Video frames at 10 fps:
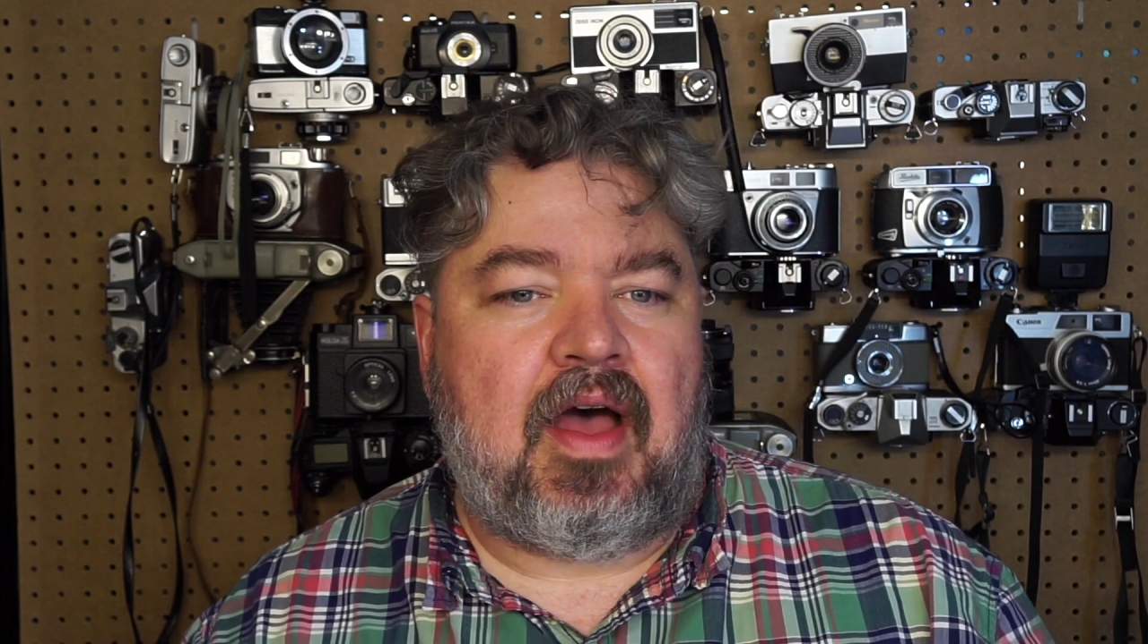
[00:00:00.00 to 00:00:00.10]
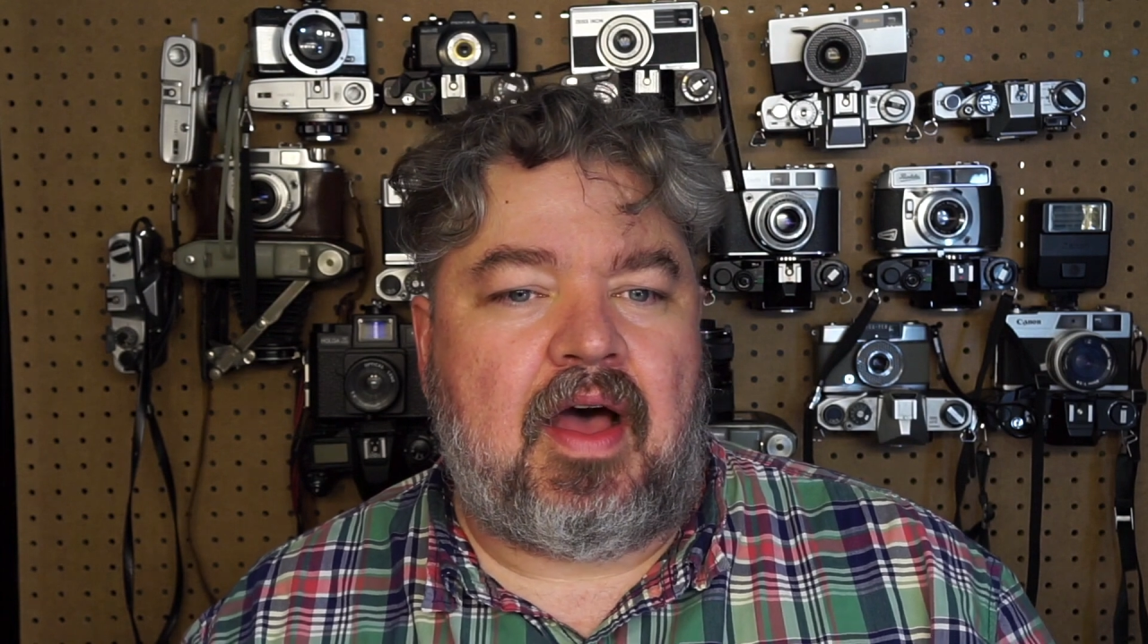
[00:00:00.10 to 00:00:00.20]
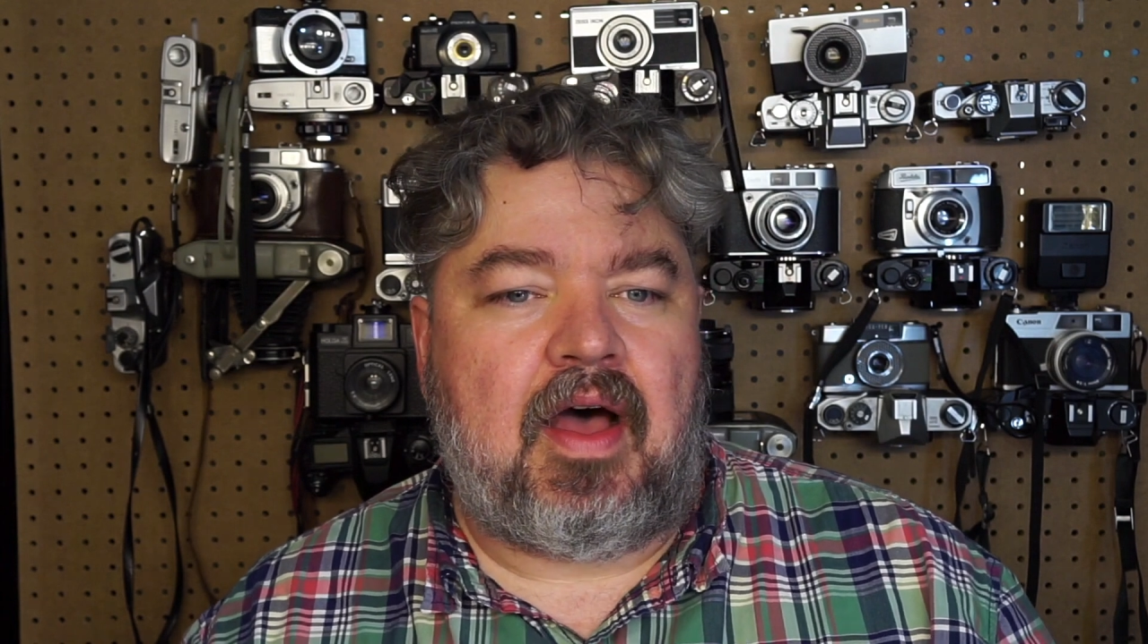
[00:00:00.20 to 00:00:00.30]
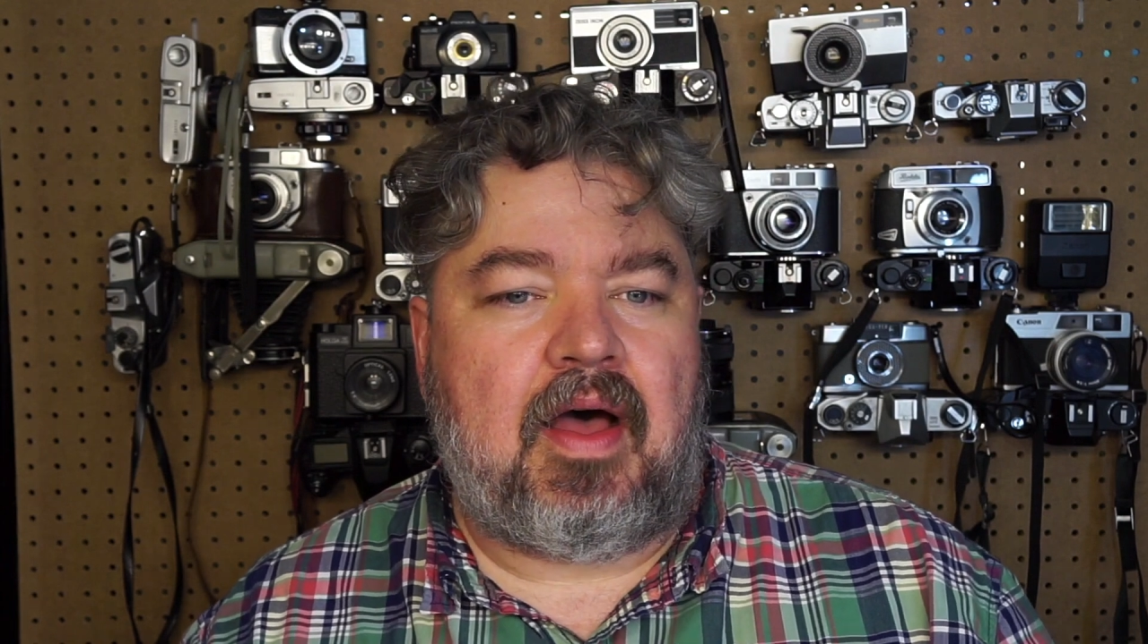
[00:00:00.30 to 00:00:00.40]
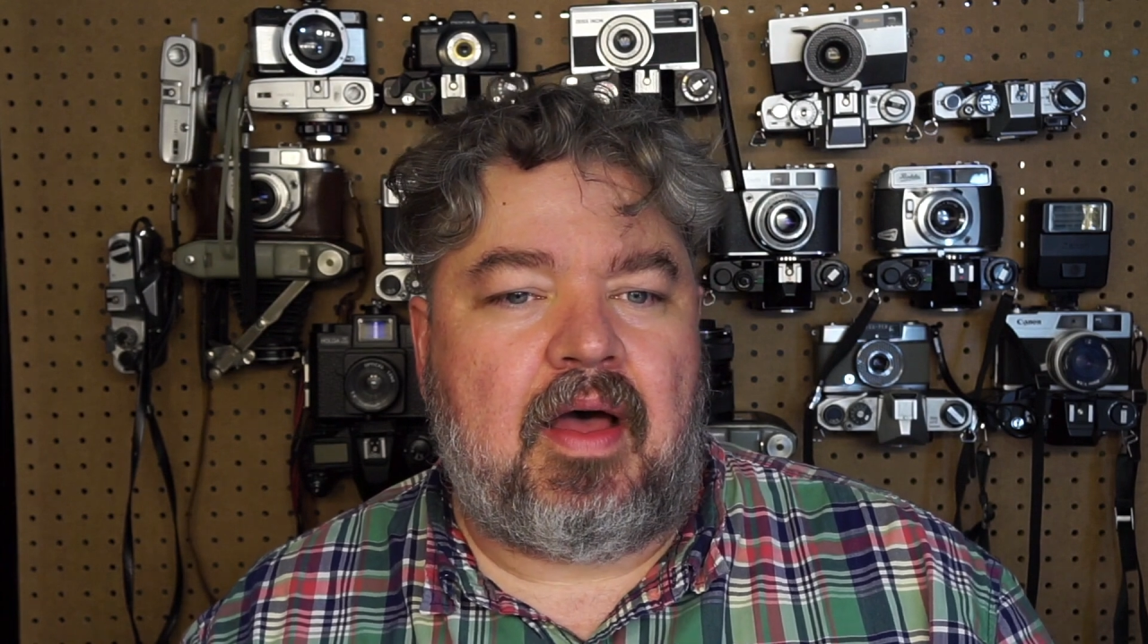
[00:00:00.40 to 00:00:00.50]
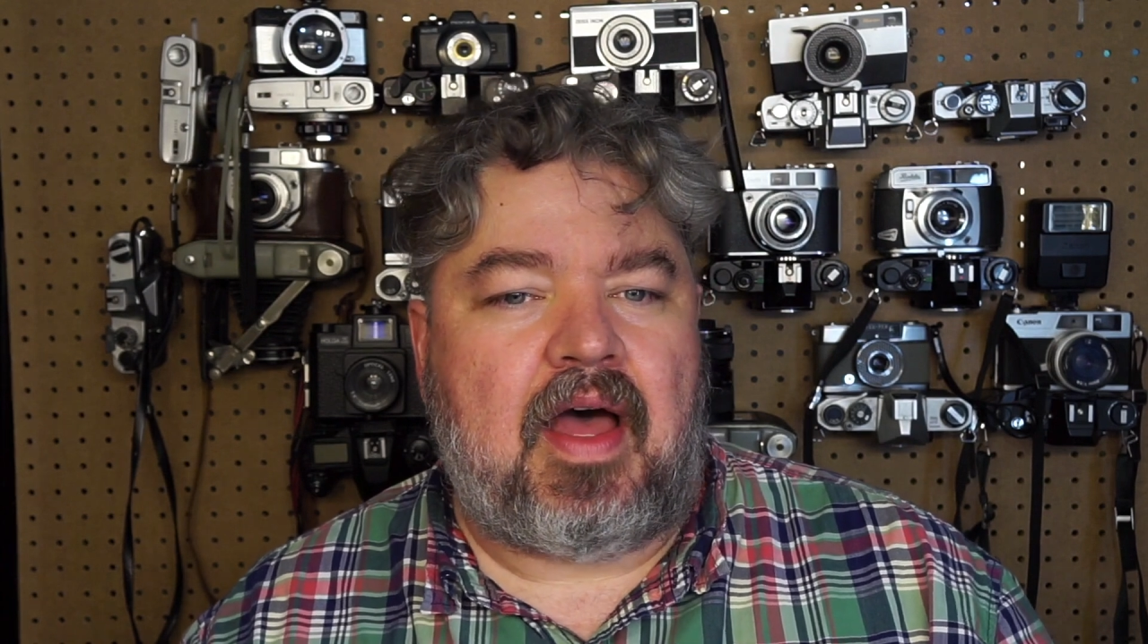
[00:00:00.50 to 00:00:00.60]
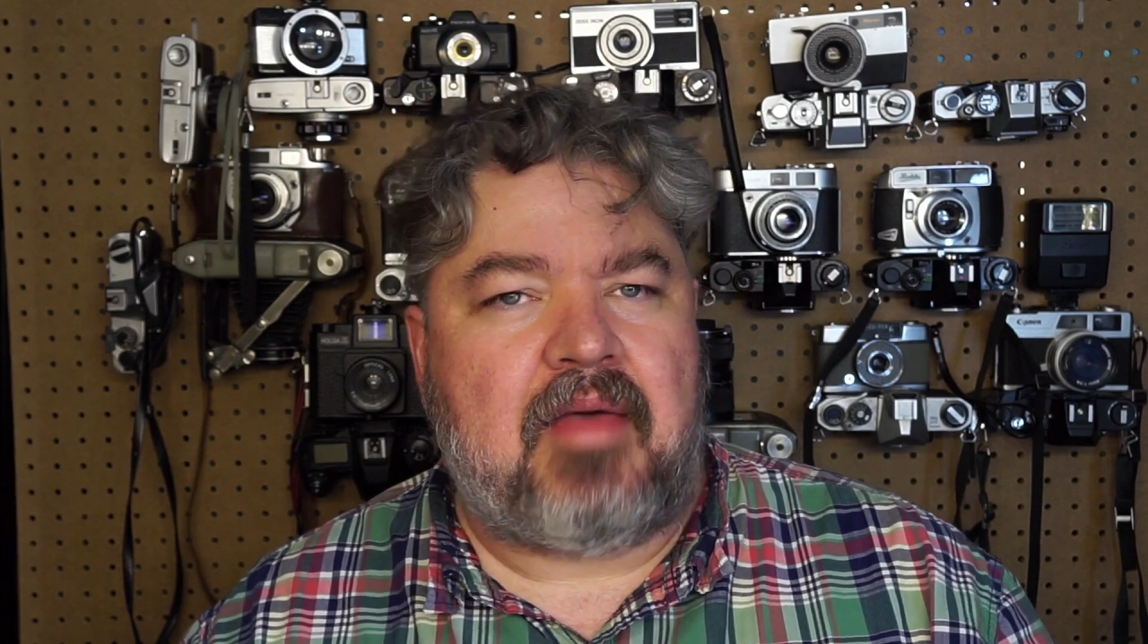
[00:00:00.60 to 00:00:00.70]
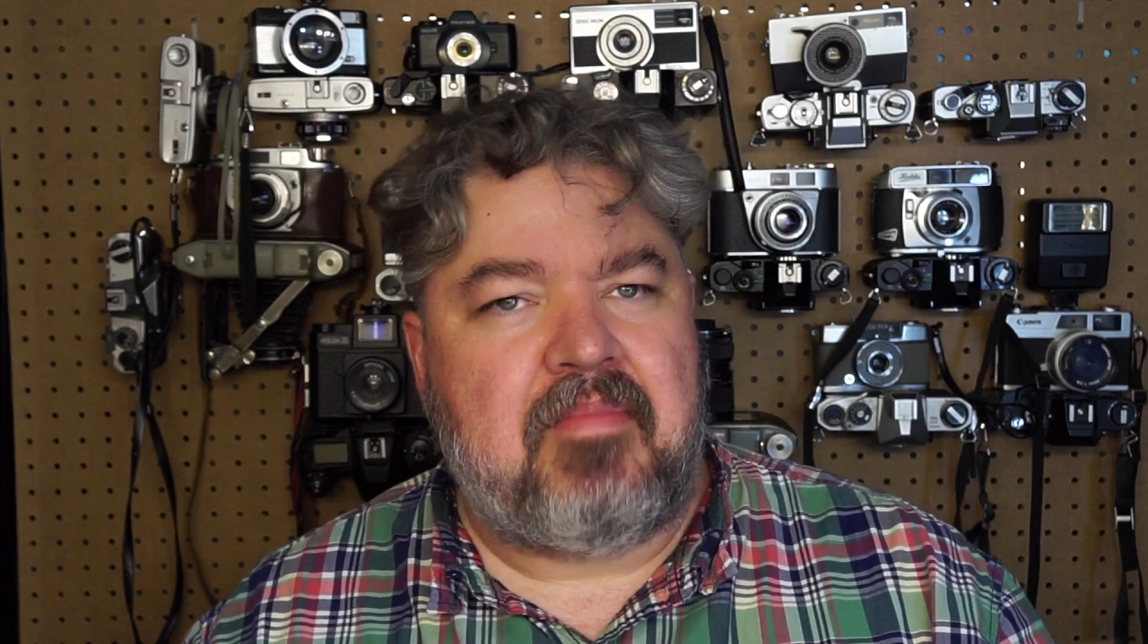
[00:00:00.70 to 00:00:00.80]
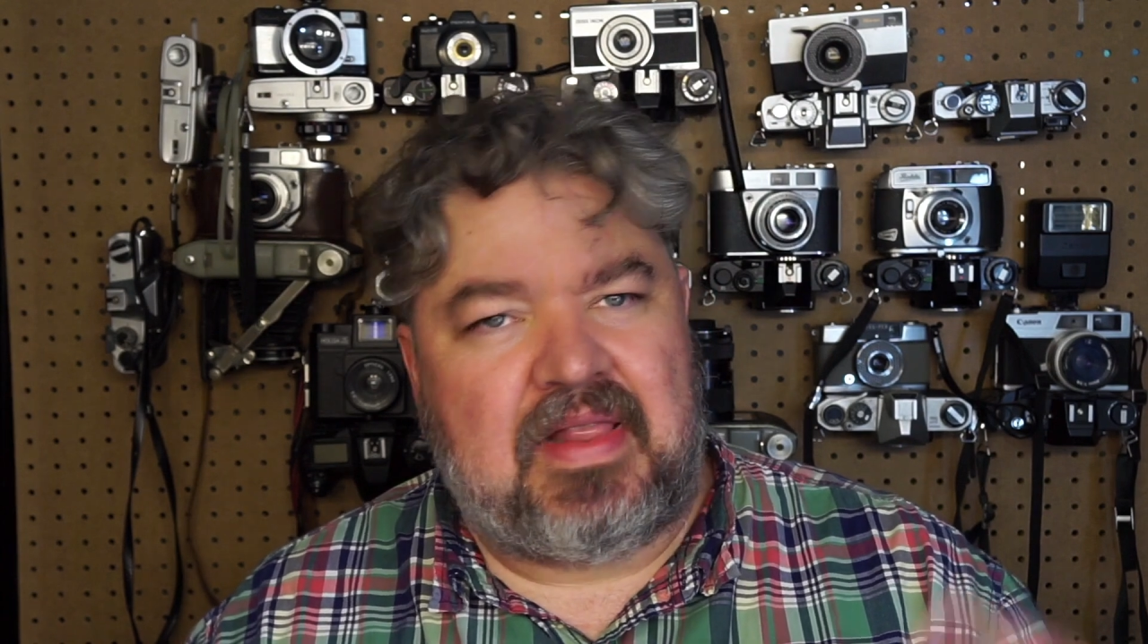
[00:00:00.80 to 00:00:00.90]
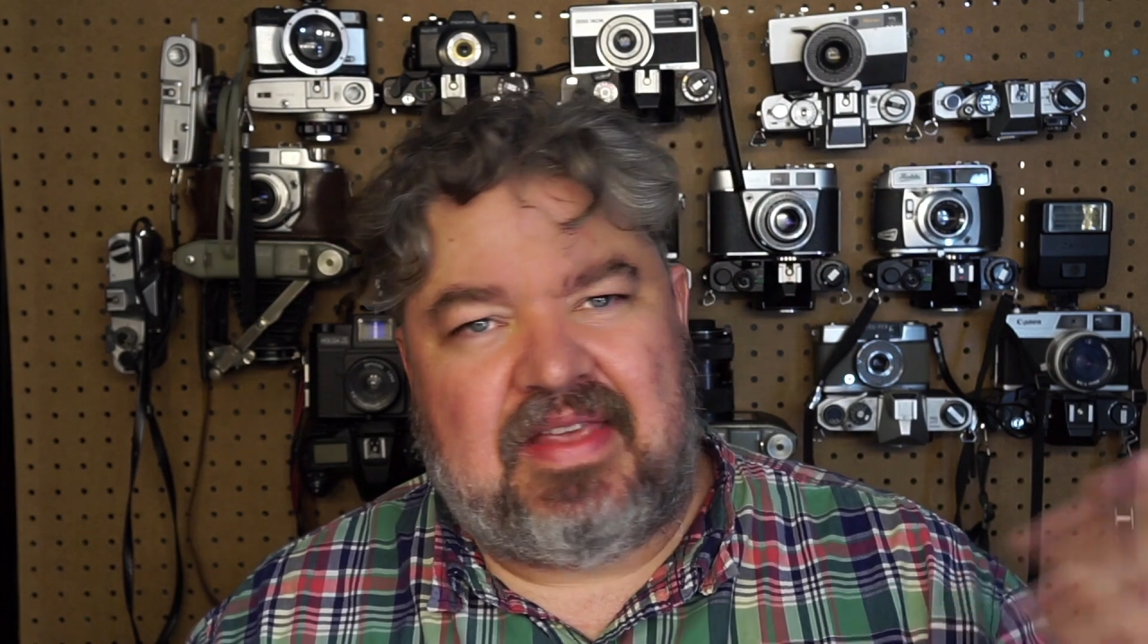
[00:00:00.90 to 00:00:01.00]

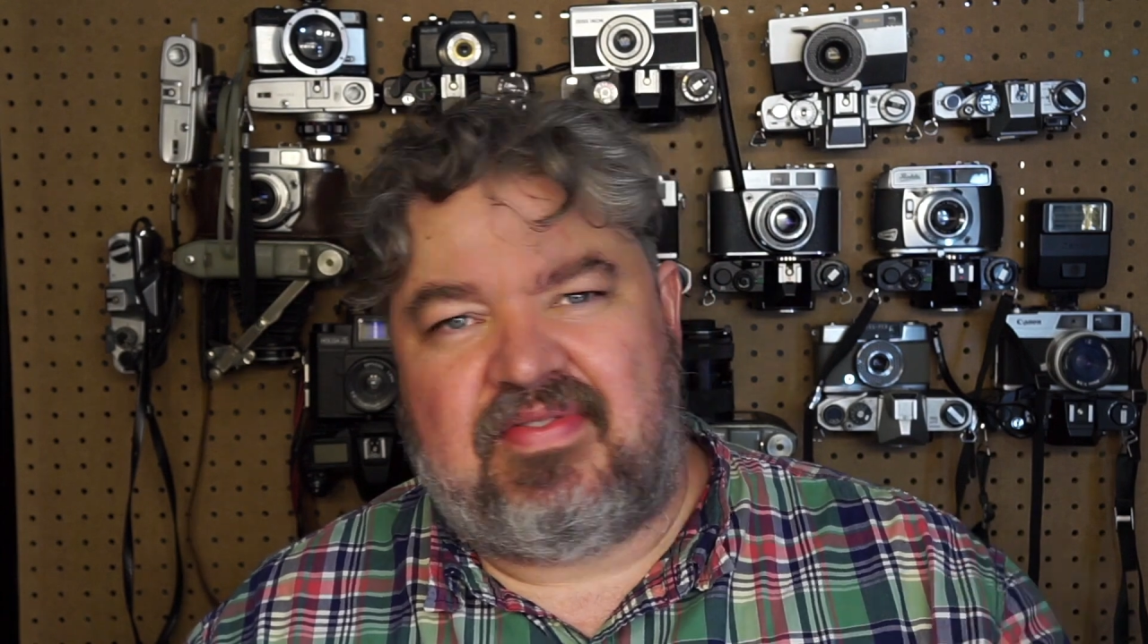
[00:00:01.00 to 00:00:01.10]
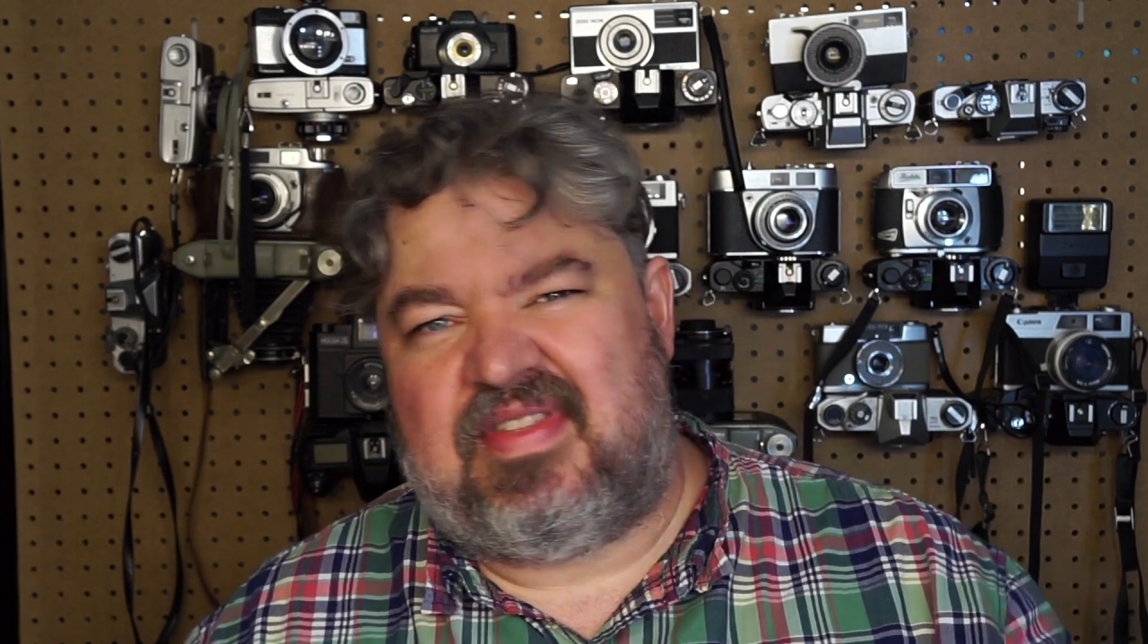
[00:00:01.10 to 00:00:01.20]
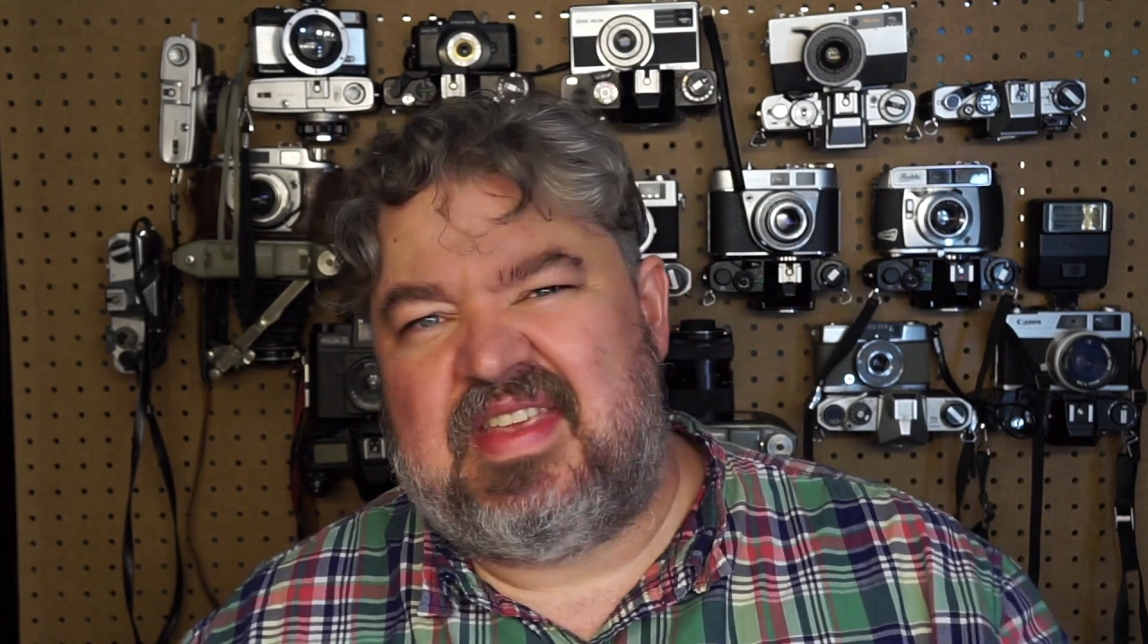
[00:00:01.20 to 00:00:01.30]
I believe